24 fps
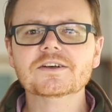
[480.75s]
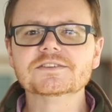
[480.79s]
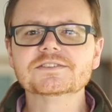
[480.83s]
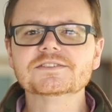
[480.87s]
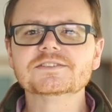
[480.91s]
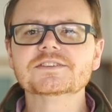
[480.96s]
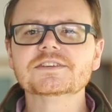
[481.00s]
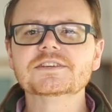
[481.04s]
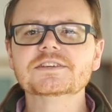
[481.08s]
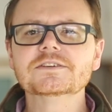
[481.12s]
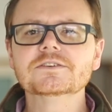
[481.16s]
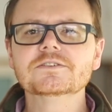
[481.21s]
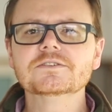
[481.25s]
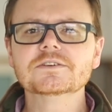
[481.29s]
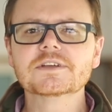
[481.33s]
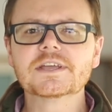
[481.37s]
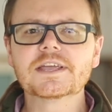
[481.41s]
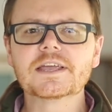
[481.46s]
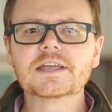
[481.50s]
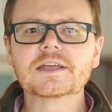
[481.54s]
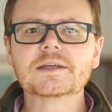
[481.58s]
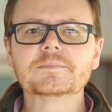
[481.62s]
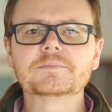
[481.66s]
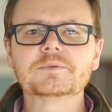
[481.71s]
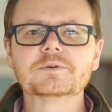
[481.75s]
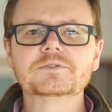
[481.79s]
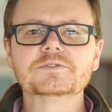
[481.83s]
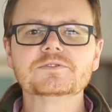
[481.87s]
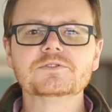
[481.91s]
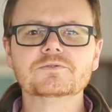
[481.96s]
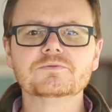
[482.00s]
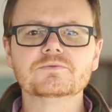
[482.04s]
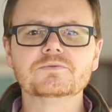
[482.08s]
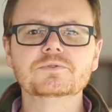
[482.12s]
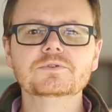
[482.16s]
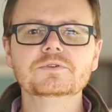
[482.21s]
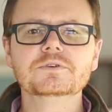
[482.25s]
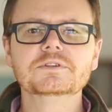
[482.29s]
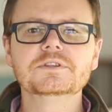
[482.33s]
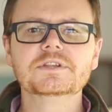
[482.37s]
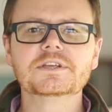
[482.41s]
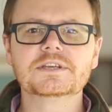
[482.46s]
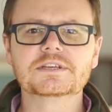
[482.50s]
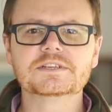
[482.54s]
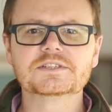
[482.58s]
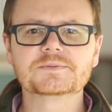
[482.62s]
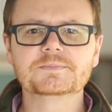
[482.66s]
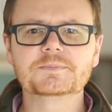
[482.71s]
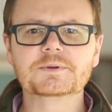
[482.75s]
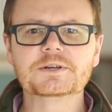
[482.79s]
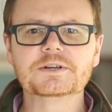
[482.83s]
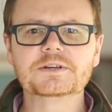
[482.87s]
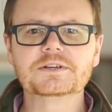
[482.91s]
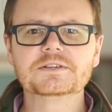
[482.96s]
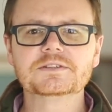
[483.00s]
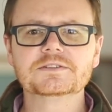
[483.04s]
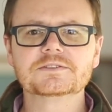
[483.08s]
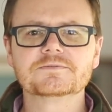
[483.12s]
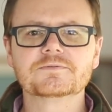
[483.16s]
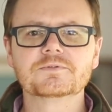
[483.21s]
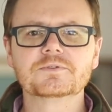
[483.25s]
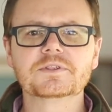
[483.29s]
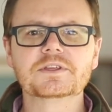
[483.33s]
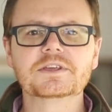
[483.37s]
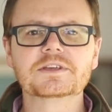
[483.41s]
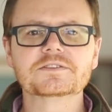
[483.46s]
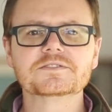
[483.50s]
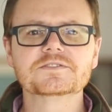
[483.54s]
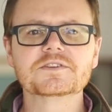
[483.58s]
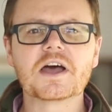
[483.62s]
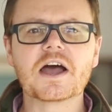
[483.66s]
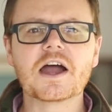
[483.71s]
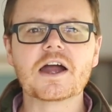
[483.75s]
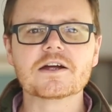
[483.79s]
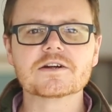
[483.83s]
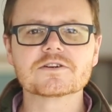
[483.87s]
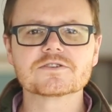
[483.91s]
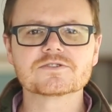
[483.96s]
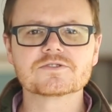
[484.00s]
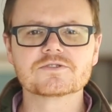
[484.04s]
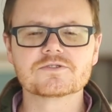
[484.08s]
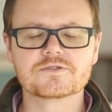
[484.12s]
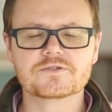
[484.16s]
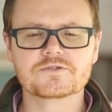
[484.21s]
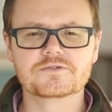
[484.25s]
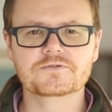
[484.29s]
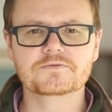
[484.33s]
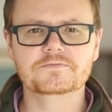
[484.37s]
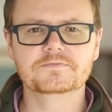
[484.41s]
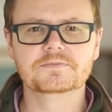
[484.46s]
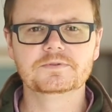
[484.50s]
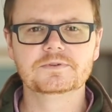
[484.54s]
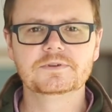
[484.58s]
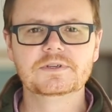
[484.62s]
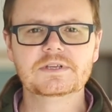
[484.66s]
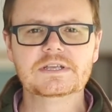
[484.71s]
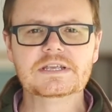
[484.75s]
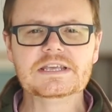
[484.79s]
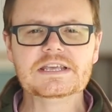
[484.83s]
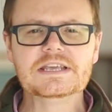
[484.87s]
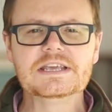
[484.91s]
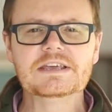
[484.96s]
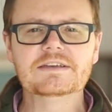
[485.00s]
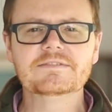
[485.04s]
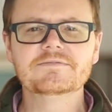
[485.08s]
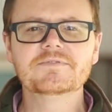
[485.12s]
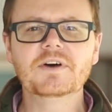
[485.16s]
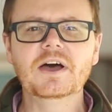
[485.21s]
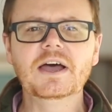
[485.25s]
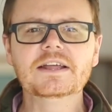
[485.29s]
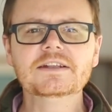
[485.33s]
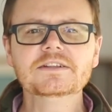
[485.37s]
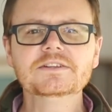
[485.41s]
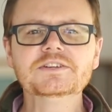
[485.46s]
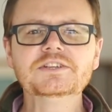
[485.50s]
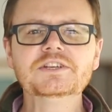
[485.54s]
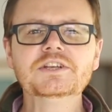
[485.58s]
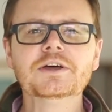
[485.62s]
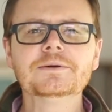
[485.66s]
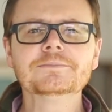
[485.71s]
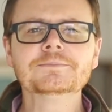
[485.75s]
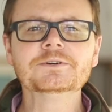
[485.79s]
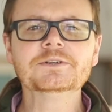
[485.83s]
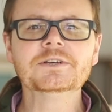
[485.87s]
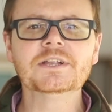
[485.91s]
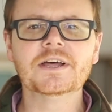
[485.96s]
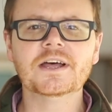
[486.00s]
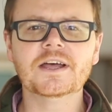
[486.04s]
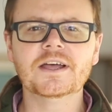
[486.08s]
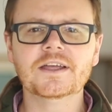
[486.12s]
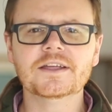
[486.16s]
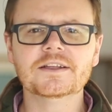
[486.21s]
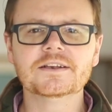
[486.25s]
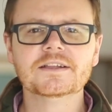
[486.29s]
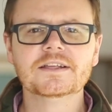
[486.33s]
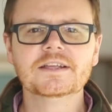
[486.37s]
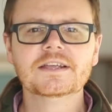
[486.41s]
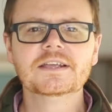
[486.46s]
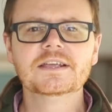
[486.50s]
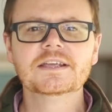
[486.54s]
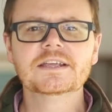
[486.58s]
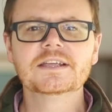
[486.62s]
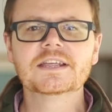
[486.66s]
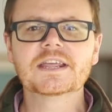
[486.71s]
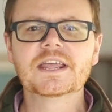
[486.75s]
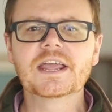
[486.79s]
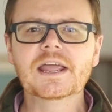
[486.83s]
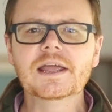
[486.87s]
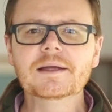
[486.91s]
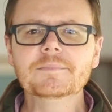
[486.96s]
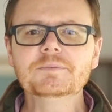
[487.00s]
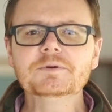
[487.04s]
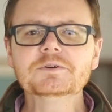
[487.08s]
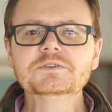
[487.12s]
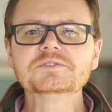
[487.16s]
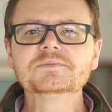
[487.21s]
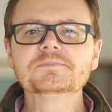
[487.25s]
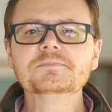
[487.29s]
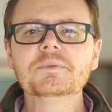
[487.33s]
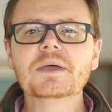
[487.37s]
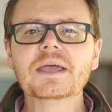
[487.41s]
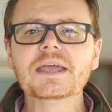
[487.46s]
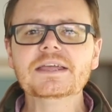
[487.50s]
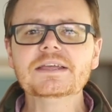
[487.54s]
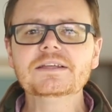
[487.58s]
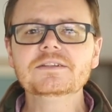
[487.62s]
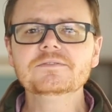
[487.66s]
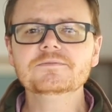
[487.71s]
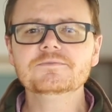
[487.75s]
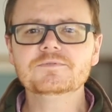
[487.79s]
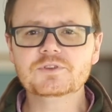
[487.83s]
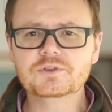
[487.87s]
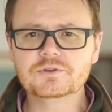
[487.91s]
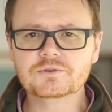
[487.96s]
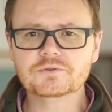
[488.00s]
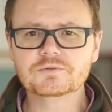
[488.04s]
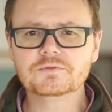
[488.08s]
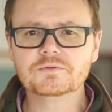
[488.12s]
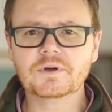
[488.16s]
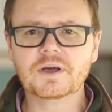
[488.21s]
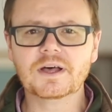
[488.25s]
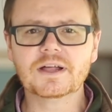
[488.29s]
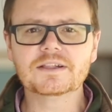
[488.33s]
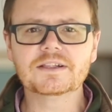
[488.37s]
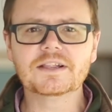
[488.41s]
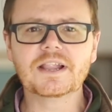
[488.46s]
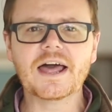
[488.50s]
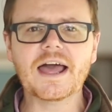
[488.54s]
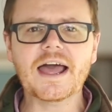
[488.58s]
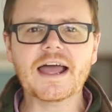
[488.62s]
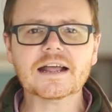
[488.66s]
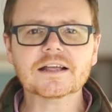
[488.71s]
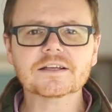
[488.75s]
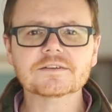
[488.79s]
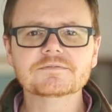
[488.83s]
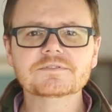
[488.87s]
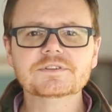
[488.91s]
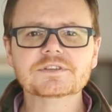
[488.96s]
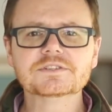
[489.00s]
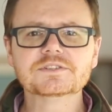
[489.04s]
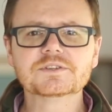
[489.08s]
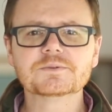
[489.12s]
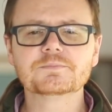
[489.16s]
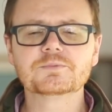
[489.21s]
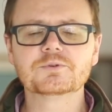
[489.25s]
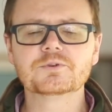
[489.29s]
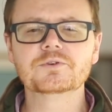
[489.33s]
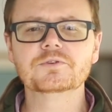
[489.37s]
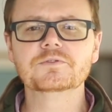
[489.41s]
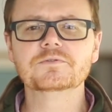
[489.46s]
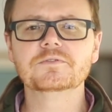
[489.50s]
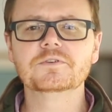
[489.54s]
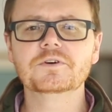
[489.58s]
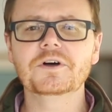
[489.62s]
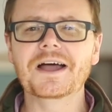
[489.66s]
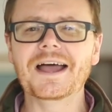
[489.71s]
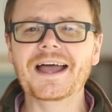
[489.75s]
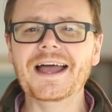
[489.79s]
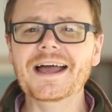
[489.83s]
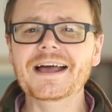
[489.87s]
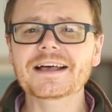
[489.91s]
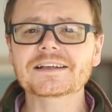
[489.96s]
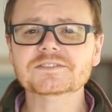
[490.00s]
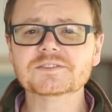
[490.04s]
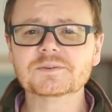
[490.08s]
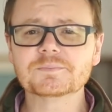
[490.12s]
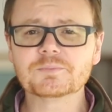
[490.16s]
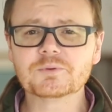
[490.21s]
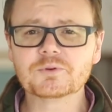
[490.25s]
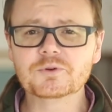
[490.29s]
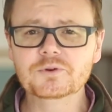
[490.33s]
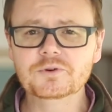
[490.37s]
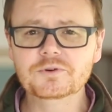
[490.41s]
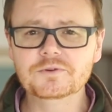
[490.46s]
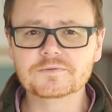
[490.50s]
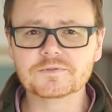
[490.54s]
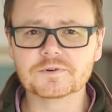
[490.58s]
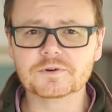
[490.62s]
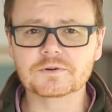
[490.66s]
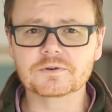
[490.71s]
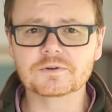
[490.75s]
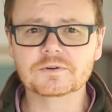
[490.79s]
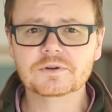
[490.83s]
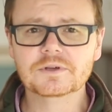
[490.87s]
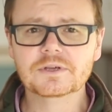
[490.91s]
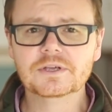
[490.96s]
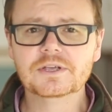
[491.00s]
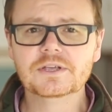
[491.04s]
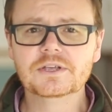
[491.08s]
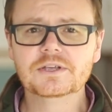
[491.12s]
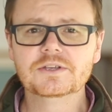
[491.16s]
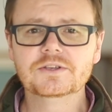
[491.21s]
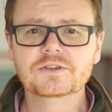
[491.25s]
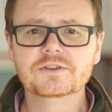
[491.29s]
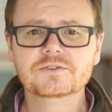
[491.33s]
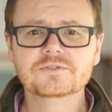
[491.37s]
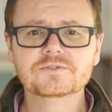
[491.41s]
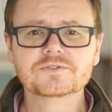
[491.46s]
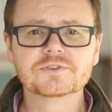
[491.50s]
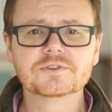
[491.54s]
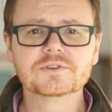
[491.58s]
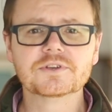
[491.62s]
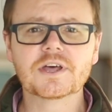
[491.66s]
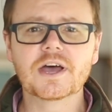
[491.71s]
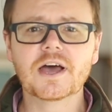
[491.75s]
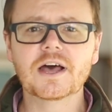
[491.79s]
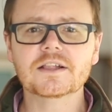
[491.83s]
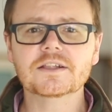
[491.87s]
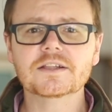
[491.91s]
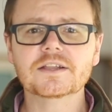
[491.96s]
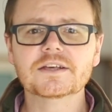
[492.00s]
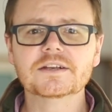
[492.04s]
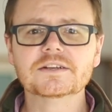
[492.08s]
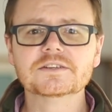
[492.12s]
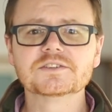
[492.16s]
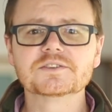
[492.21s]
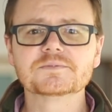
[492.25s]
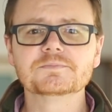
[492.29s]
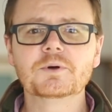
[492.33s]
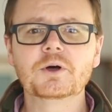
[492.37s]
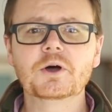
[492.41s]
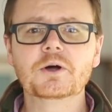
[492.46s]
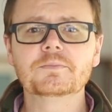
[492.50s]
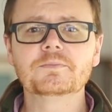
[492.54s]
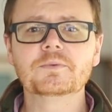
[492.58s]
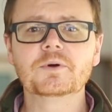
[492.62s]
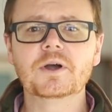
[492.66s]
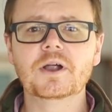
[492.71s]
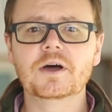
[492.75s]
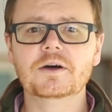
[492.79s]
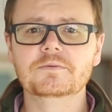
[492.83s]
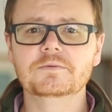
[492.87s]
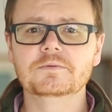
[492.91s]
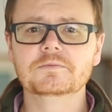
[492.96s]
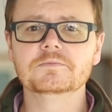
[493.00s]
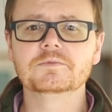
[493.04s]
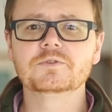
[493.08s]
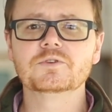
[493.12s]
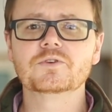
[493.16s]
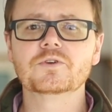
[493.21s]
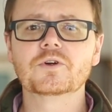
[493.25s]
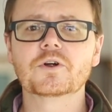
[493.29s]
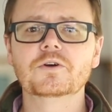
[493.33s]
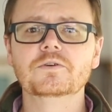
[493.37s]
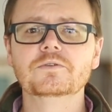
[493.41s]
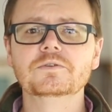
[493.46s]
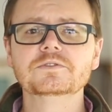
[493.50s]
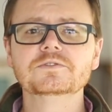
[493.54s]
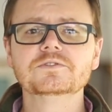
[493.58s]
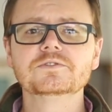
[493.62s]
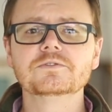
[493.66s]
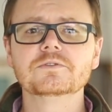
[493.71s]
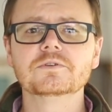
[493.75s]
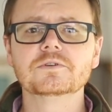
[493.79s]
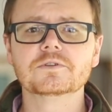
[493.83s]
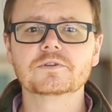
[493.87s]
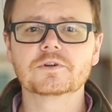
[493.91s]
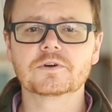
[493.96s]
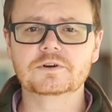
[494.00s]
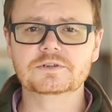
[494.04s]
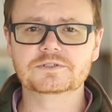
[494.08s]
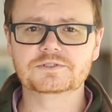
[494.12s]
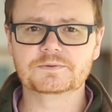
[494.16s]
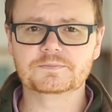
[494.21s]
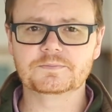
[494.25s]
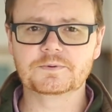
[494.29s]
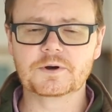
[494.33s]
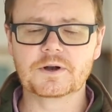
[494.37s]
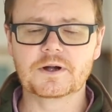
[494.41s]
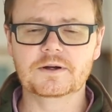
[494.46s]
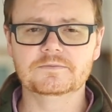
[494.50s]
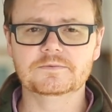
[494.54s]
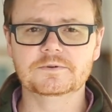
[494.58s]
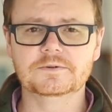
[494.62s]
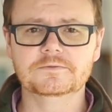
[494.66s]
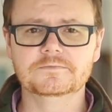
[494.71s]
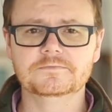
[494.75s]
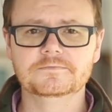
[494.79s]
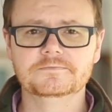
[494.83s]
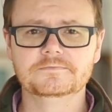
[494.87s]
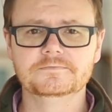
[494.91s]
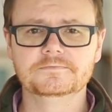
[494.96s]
a single camper to ruin the experience for the entire group. And finally, number nine, campers may view a lack of disapproval as approval. You should not let a small problem grow into a larger problem.